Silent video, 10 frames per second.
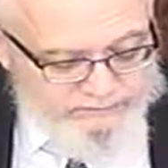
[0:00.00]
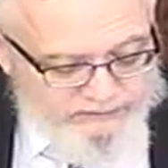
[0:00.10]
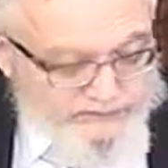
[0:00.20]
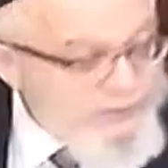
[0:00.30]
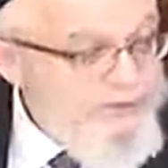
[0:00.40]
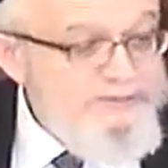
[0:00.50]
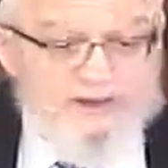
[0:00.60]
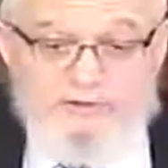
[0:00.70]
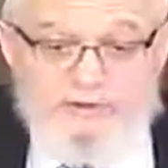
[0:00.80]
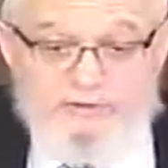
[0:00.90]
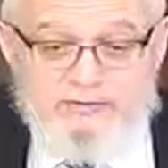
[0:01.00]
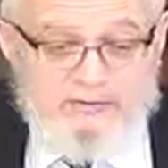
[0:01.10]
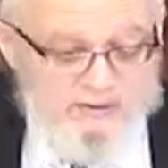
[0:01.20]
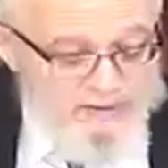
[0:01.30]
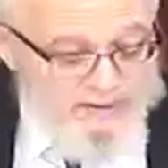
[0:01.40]
This week's Parsha.
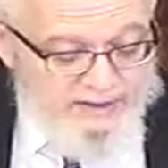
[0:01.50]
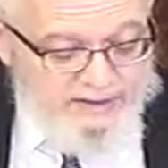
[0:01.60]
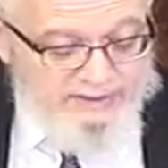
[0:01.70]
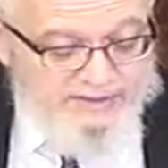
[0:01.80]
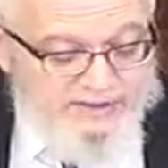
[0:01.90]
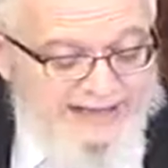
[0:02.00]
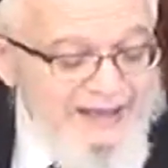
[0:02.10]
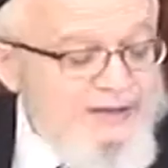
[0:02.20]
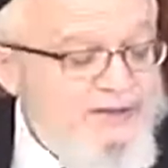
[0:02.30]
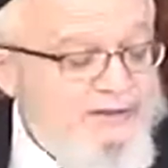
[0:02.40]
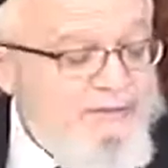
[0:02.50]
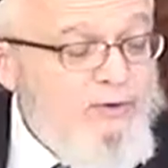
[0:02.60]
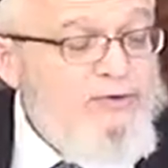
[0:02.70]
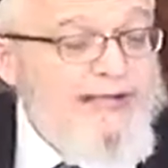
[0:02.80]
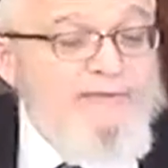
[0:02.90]
Hashem says, I, to
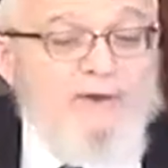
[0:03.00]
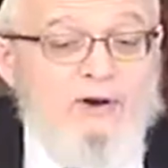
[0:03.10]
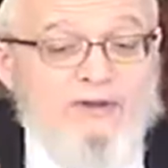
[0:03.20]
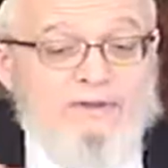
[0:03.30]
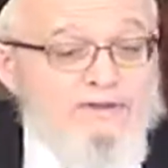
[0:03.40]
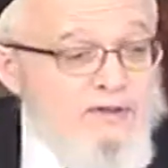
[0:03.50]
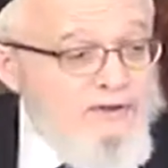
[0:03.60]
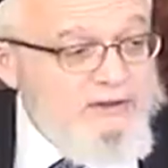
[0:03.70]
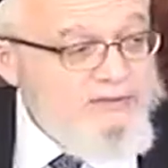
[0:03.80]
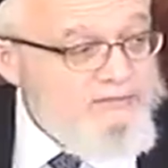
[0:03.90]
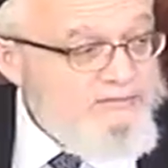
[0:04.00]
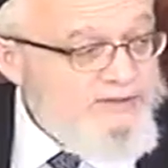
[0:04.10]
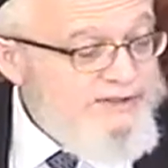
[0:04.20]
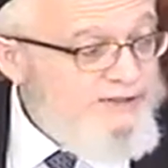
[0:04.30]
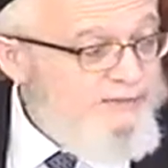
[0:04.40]
Moshe, I've hardened his heart.
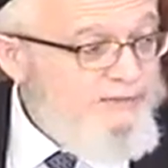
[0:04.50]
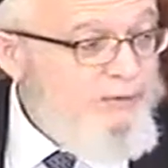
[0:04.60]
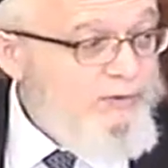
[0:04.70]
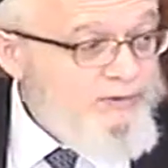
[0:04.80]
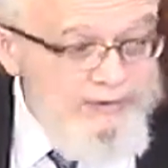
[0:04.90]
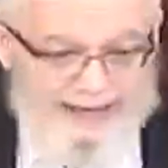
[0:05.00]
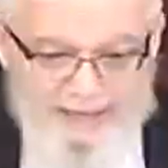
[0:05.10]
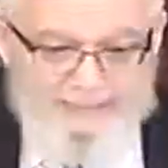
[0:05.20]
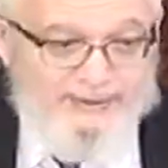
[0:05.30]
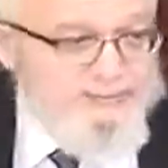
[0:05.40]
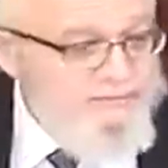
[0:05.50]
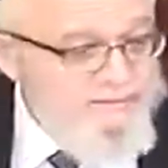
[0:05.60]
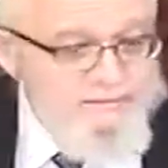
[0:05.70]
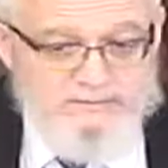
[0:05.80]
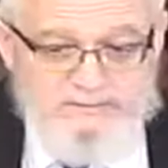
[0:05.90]
This is before Arbe,
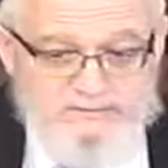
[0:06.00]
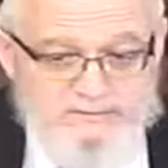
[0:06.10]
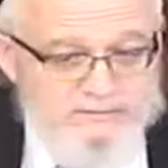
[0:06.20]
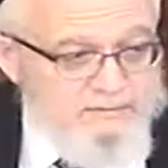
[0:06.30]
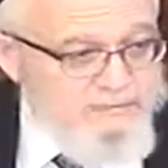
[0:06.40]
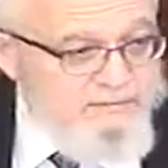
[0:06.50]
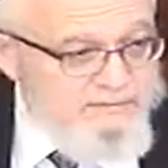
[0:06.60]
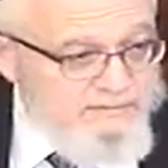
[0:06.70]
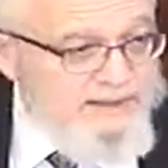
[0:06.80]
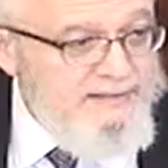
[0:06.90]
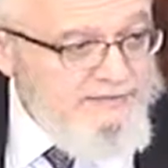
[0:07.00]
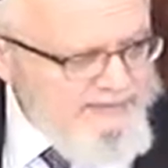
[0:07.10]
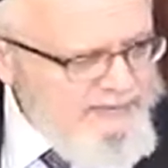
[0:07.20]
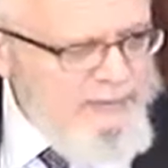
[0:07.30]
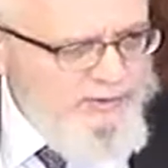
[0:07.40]
right?
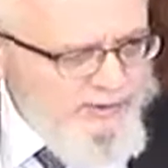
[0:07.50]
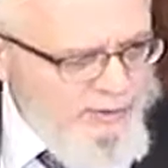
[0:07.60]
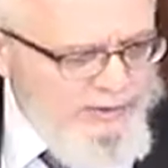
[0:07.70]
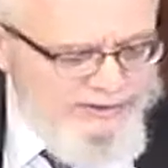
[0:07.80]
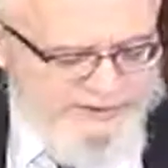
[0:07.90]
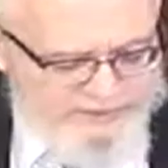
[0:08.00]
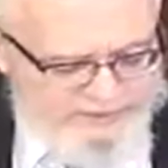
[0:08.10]
Before the locust.